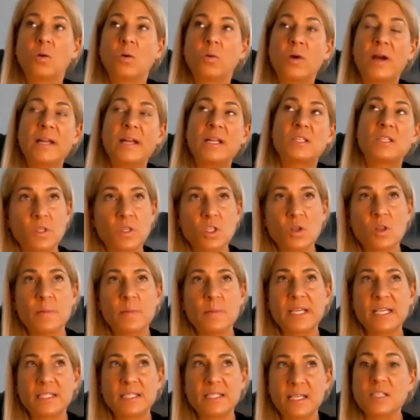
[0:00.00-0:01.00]
Right. So the
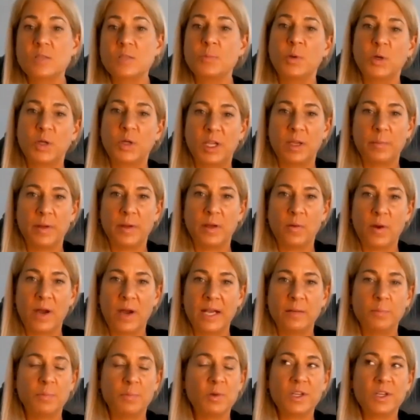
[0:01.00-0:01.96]
biggest thing is bookkeeping, right?